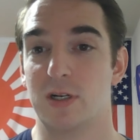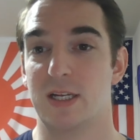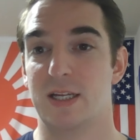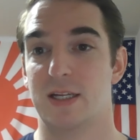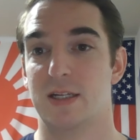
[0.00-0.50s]

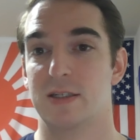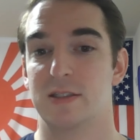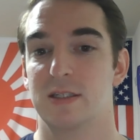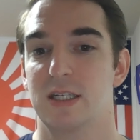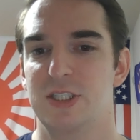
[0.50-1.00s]
and
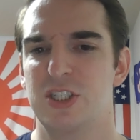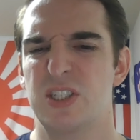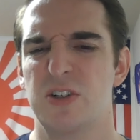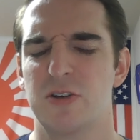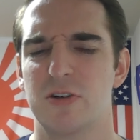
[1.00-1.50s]

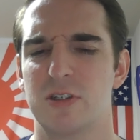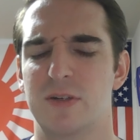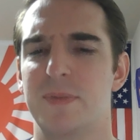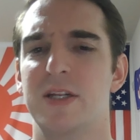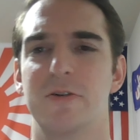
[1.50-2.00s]
just her
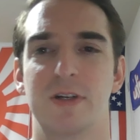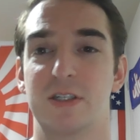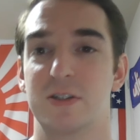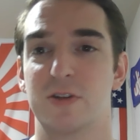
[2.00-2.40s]
demeanor and